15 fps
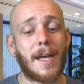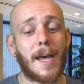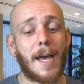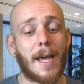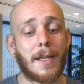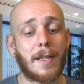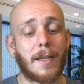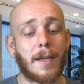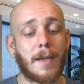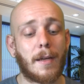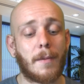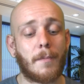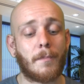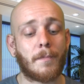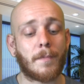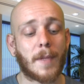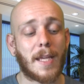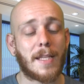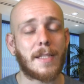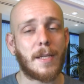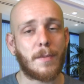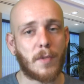and
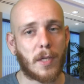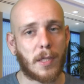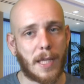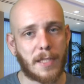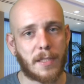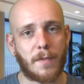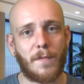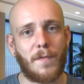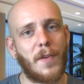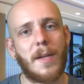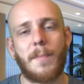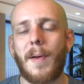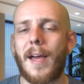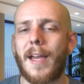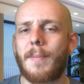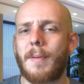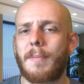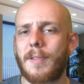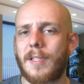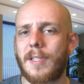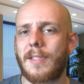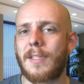it seems like there's some third-party
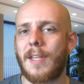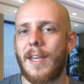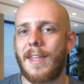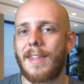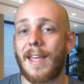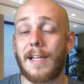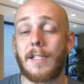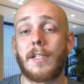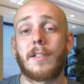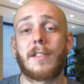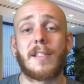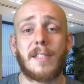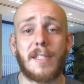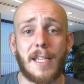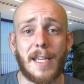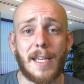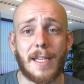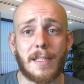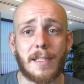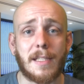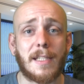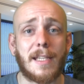publishers that actually got to see
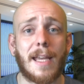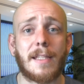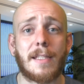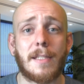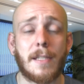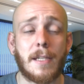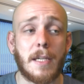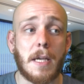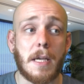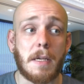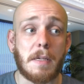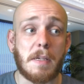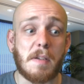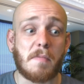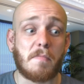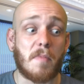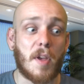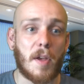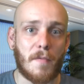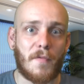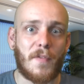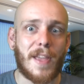it and get
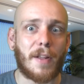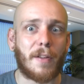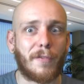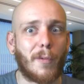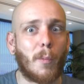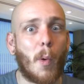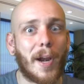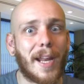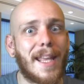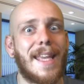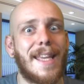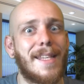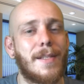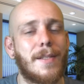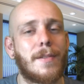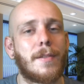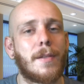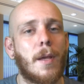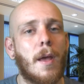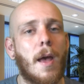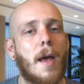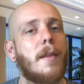feel for what it is
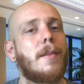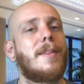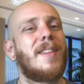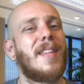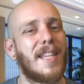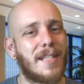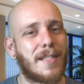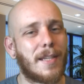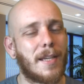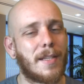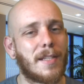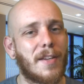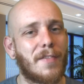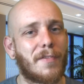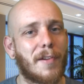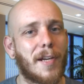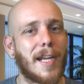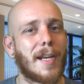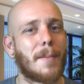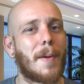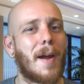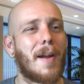at this year's E3,
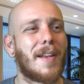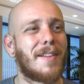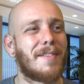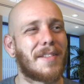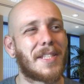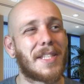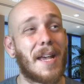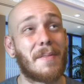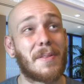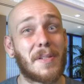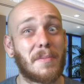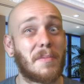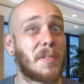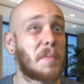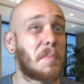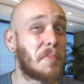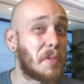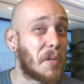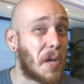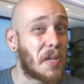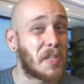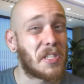and apparently the reception was
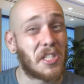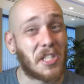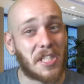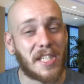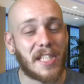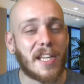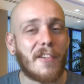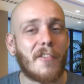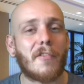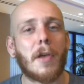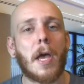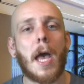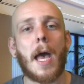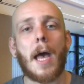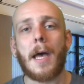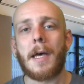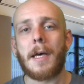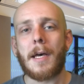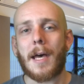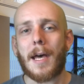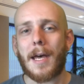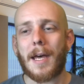positive.
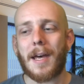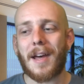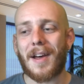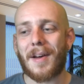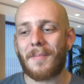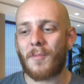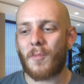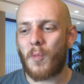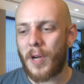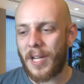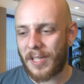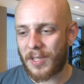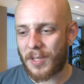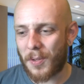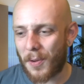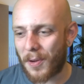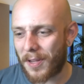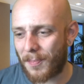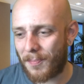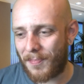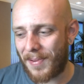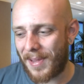We'll talk
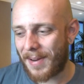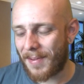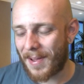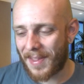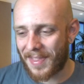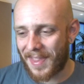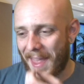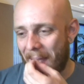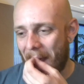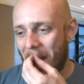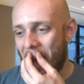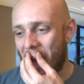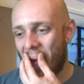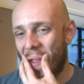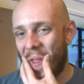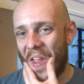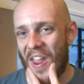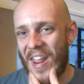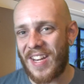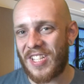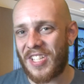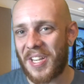a bit about that
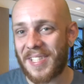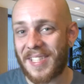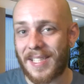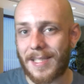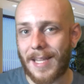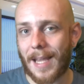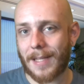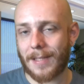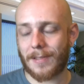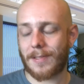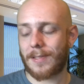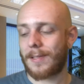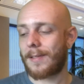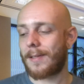in just a second.